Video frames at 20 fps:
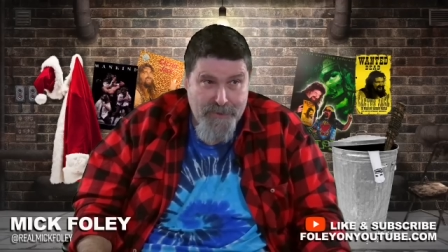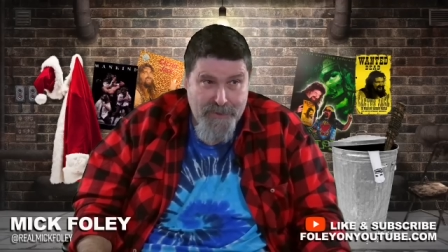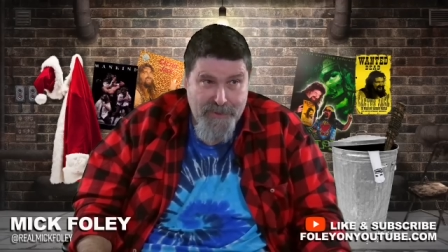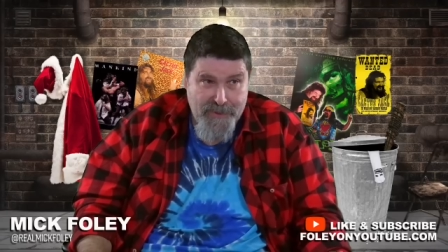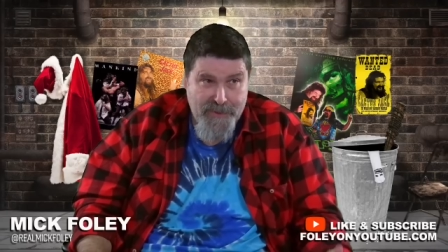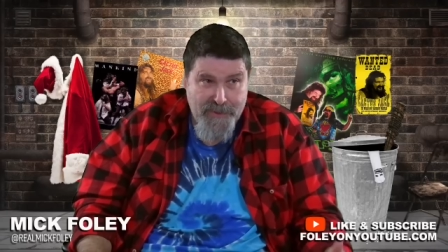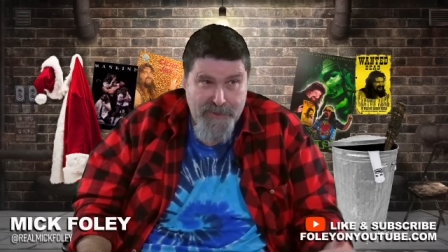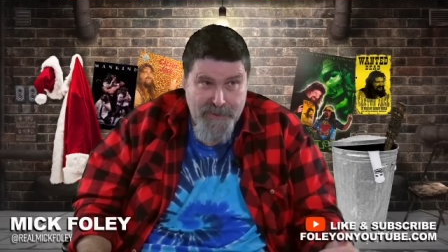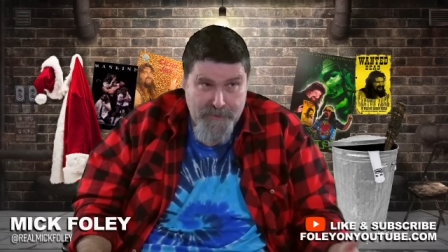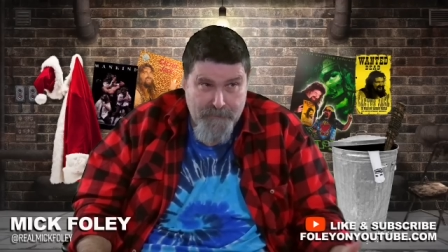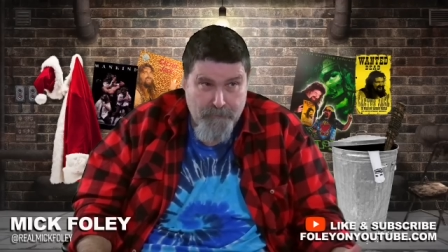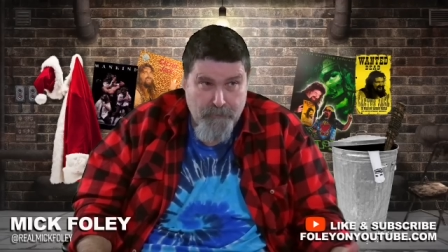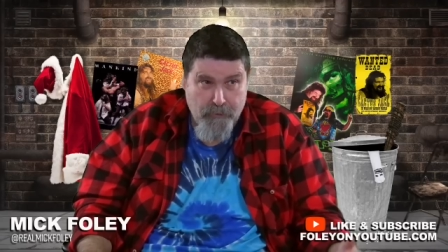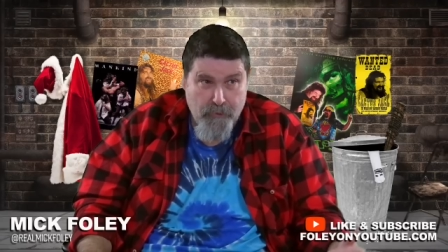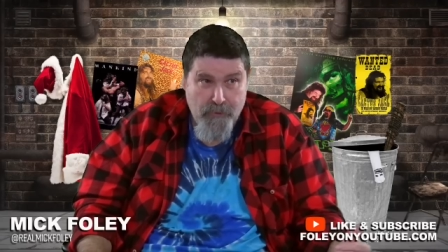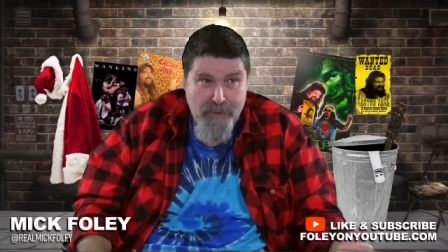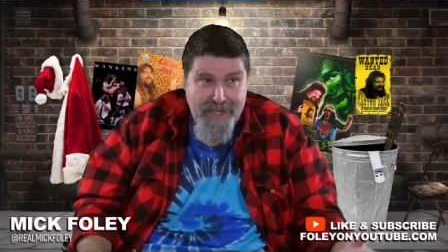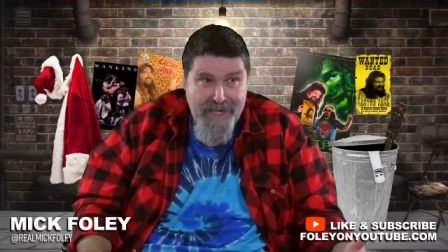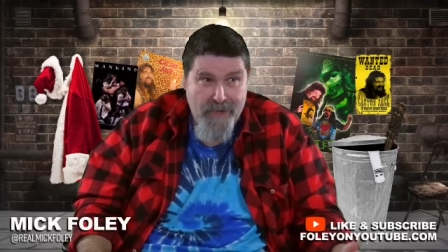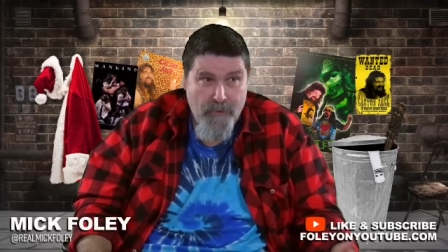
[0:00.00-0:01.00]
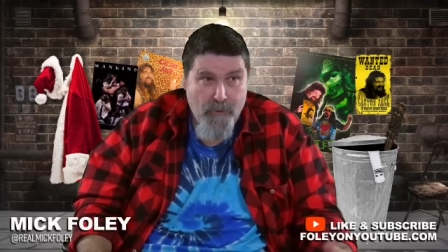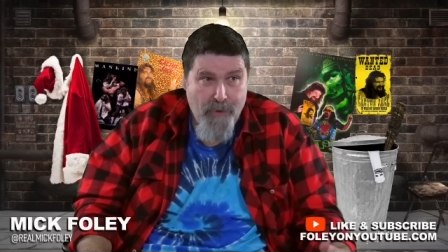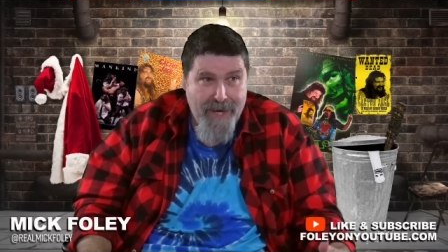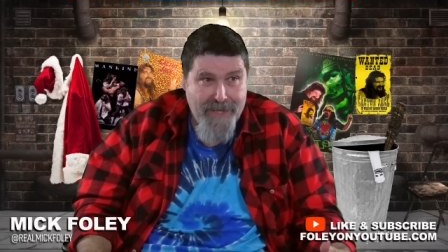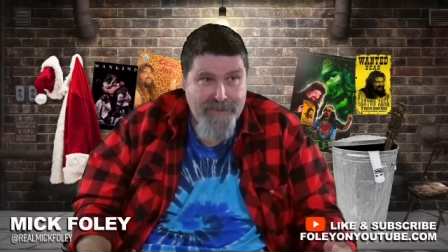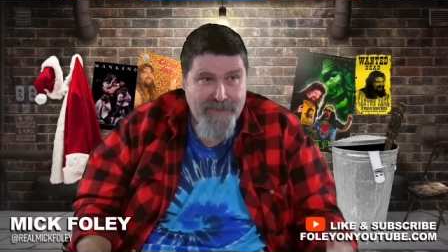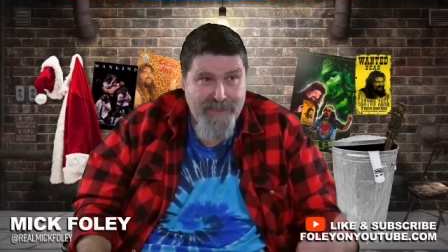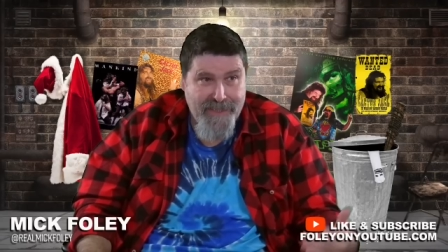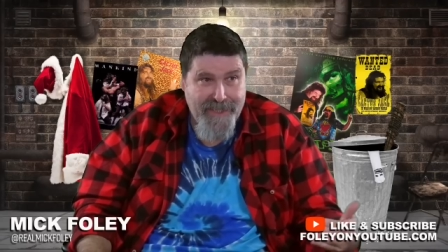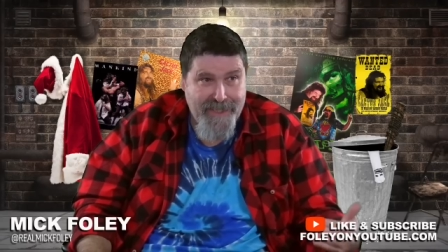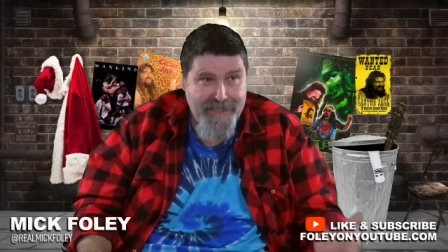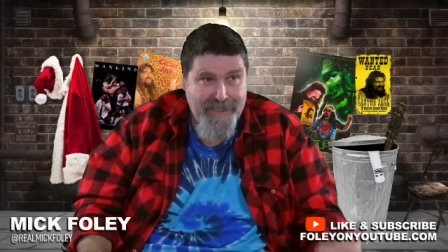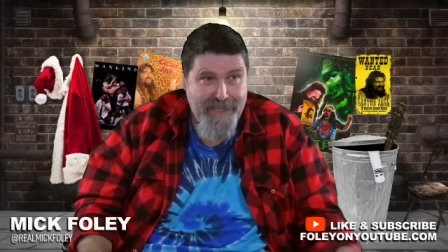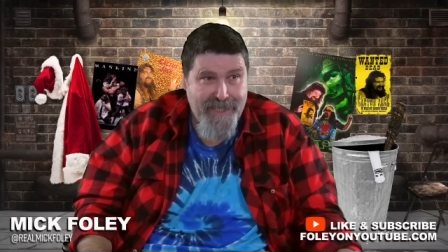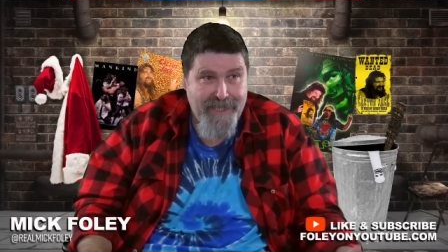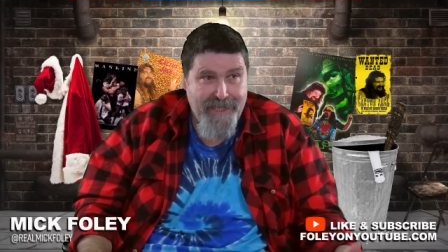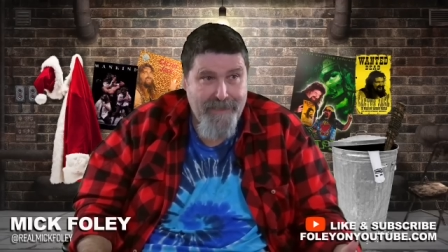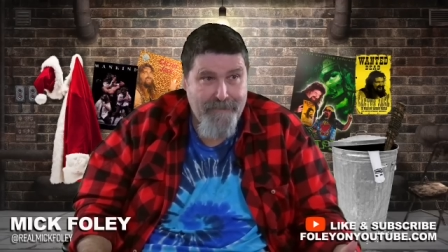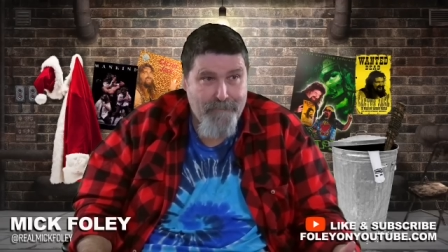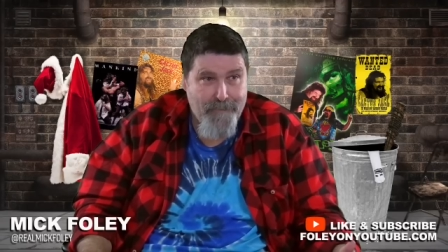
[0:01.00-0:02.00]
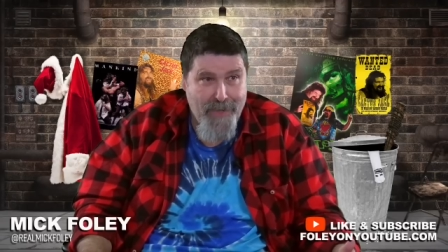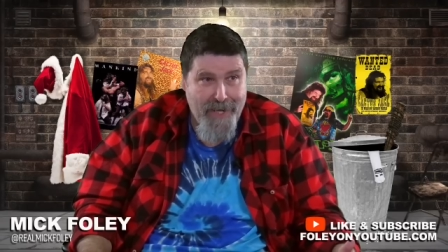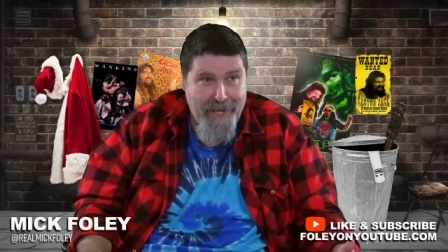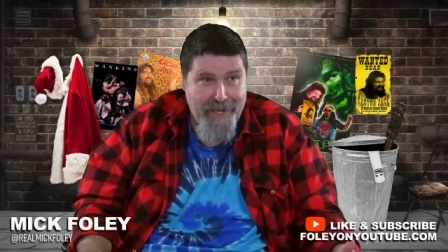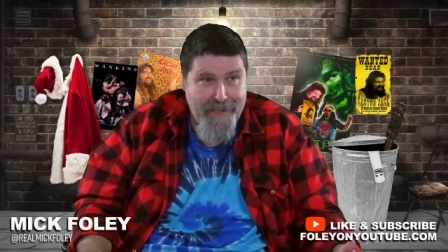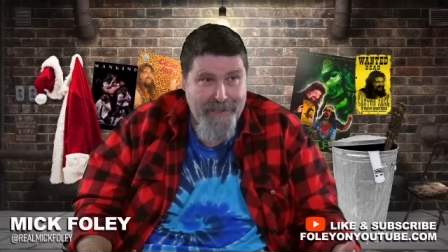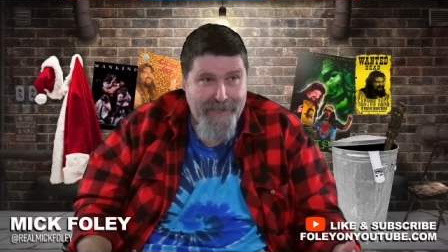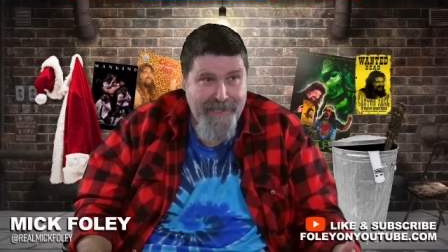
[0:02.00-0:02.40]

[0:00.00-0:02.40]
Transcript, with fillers: This is pre-wrestling DDP.